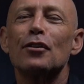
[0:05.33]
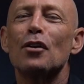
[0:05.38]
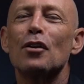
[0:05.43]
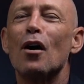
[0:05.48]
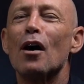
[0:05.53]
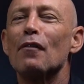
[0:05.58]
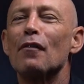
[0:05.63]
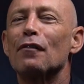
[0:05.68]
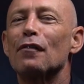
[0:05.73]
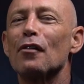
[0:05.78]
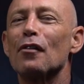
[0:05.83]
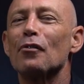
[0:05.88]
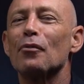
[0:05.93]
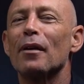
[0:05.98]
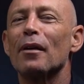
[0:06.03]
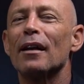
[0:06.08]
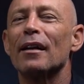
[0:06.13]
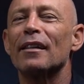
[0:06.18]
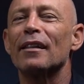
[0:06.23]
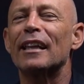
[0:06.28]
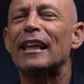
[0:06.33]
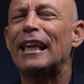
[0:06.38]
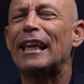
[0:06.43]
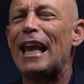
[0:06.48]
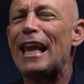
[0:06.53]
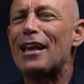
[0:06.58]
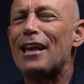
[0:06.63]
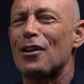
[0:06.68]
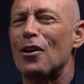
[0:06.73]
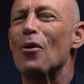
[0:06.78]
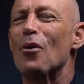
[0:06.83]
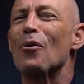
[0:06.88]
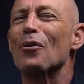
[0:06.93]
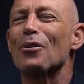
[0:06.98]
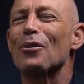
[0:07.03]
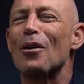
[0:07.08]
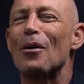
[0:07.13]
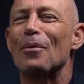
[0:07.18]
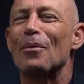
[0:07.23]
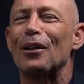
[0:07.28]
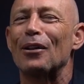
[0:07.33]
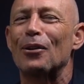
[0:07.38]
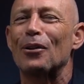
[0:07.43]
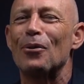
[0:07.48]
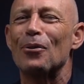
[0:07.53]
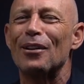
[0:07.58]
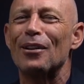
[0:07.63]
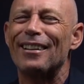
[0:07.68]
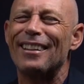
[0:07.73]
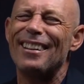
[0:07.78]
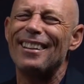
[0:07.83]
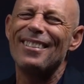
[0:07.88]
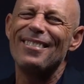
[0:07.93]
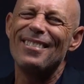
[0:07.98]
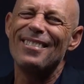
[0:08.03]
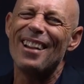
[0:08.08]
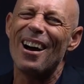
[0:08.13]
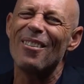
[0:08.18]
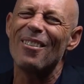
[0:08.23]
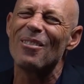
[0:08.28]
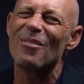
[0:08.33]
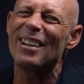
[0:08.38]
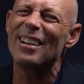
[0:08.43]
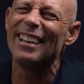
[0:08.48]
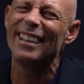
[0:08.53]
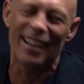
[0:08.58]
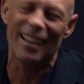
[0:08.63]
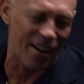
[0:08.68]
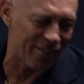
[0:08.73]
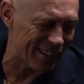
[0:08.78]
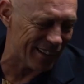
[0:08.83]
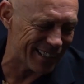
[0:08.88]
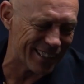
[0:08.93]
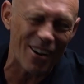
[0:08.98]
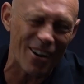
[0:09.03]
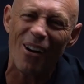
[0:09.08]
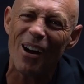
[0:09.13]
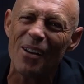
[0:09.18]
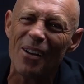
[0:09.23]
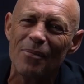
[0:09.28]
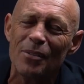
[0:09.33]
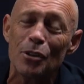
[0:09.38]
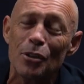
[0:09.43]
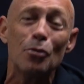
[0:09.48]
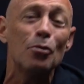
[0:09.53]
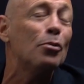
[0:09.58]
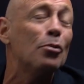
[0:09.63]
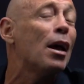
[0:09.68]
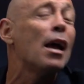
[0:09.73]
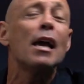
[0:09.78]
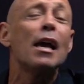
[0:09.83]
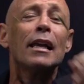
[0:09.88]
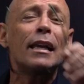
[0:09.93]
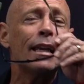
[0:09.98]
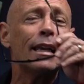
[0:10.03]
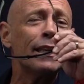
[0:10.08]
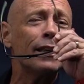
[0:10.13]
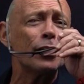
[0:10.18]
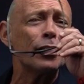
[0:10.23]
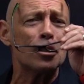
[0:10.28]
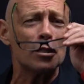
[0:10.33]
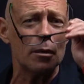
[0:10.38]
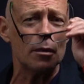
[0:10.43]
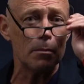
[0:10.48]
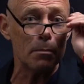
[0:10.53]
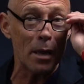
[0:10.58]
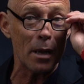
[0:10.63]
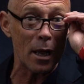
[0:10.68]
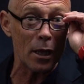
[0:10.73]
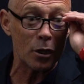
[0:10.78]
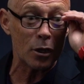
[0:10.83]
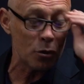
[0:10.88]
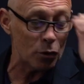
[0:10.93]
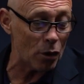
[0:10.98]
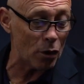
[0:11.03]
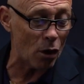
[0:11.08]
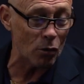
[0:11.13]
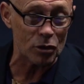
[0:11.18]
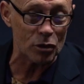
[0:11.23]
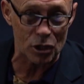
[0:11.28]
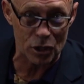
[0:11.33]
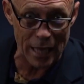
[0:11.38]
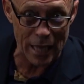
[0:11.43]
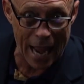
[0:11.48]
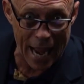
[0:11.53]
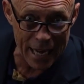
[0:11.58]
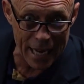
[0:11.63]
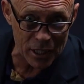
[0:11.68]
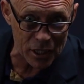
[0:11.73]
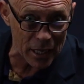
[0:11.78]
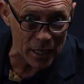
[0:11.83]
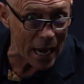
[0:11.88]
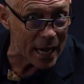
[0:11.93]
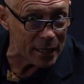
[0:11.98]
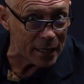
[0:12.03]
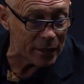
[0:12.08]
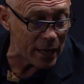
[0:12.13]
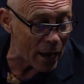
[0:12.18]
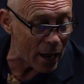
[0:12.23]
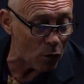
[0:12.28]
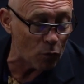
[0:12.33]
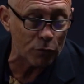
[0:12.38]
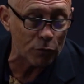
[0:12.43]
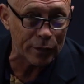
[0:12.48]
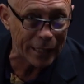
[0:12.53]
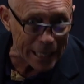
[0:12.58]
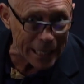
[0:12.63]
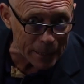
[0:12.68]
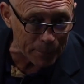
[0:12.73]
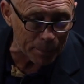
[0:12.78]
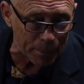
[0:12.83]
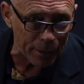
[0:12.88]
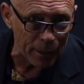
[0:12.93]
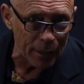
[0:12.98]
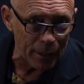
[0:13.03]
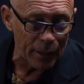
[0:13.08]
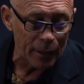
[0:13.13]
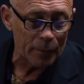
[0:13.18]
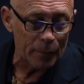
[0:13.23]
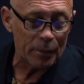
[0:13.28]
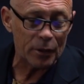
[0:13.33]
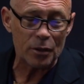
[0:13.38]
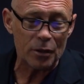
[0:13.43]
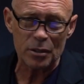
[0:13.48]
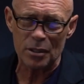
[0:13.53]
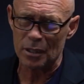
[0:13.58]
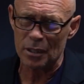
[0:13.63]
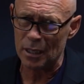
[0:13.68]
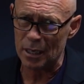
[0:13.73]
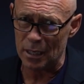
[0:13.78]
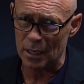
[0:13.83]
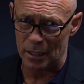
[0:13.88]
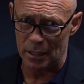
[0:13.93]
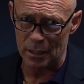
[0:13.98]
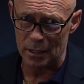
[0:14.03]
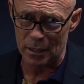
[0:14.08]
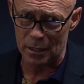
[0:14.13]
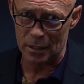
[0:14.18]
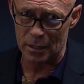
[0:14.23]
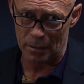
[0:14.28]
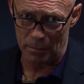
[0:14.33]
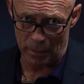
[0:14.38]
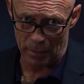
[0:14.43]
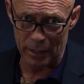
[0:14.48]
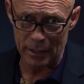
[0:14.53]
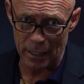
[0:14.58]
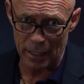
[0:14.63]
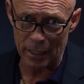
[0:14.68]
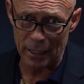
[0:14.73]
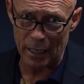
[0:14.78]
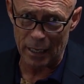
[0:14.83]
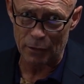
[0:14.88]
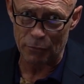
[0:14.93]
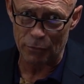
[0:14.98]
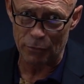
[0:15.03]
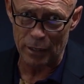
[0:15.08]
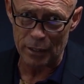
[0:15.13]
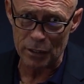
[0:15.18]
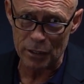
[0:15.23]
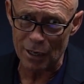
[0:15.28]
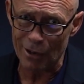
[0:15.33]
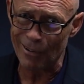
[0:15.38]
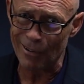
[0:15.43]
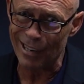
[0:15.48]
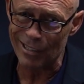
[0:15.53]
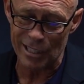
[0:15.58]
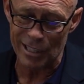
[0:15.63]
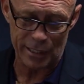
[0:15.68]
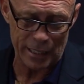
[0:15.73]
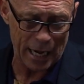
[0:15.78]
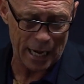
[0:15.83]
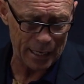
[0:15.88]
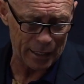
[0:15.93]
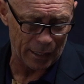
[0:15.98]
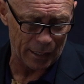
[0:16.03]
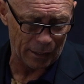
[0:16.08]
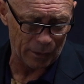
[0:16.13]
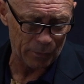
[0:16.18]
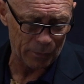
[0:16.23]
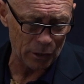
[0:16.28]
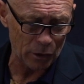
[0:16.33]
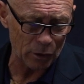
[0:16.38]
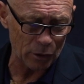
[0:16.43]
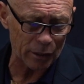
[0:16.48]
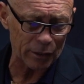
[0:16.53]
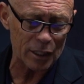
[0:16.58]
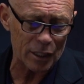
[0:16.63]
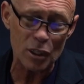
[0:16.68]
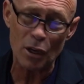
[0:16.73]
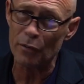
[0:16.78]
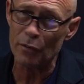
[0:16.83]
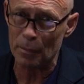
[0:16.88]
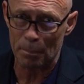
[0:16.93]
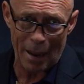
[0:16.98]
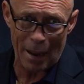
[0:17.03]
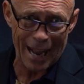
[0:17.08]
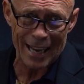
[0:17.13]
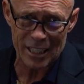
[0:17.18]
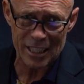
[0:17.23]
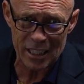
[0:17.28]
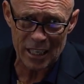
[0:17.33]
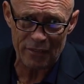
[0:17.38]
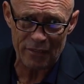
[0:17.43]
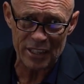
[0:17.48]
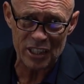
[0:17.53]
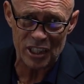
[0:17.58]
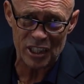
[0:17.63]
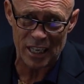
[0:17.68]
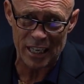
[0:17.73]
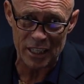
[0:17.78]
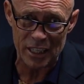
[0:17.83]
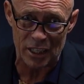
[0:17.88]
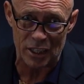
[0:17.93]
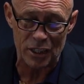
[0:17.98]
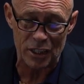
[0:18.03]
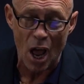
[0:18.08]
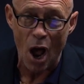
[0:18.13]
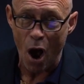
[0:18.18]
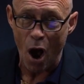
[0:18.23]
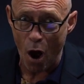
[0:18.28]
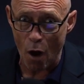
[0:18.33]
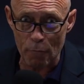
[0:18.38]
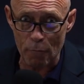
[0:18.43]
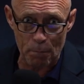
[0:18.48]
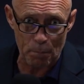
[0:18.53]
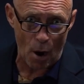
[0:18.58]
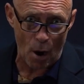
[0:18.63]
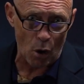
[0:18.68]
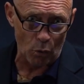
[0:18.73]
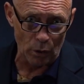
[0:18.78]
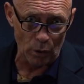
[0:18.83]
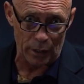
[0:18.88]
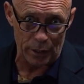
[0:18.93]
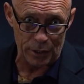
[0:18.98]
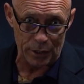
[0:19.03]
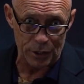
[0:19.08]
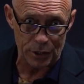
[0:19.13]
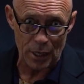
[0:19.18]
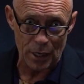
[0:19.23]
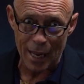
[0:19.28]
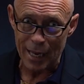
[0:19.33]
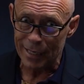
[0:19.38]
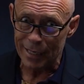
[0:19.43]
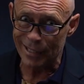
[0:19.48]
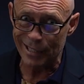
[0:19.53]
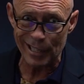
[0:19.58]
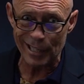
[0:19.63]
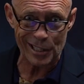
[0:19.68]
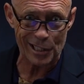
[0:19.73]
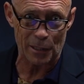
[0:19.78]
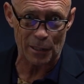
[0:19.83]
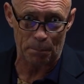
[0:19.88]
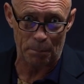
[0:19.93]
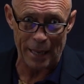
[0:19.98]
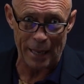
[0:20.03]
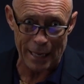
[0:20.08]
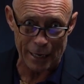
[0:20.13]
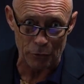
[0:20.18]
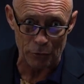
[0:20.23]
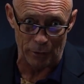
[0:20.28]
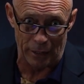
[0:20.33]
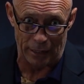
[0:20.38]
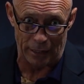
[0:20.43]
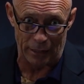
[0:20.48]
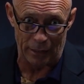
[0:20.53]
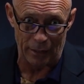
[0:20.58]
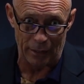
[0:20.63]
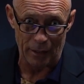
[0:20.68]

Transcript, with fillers: time for uh, the Geek Corner, I'm going to call it. You know it, we love it. Time to get into some uh, good old stats and delve deep because these, my dear geek friends, are outstanding. And you look at this over the past seven seasons of bowlers disappearing